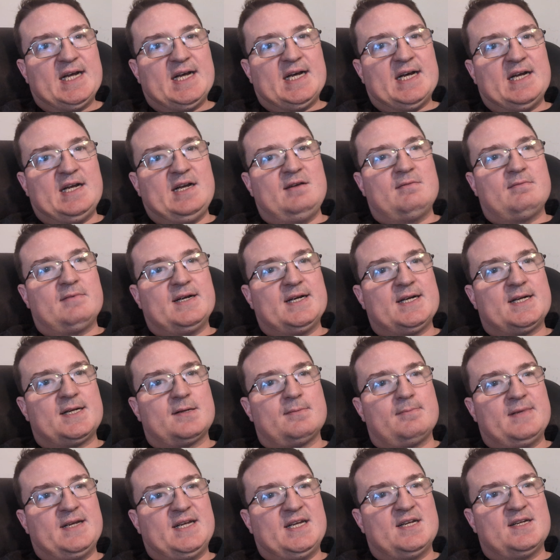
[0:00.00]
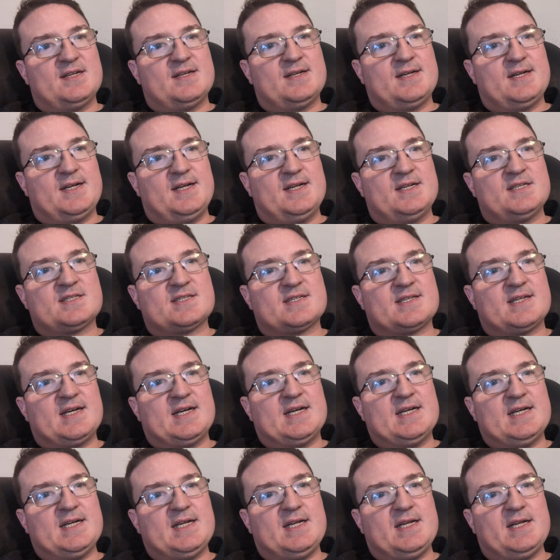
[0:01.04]
I recommend is
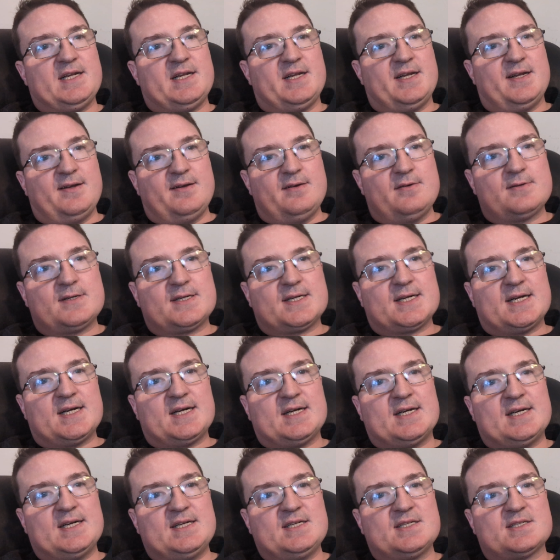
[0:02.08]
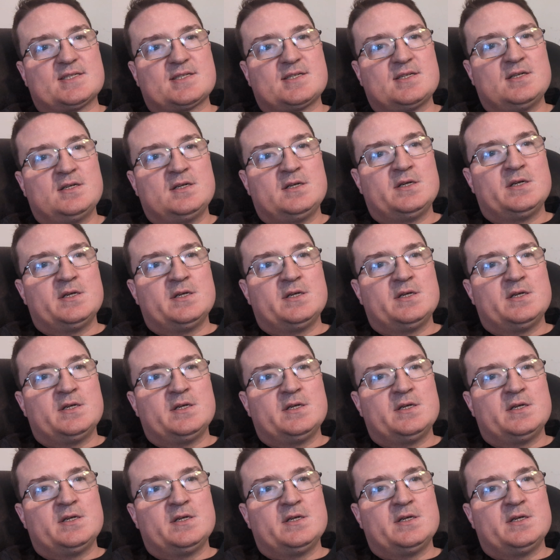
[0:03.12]
that you guys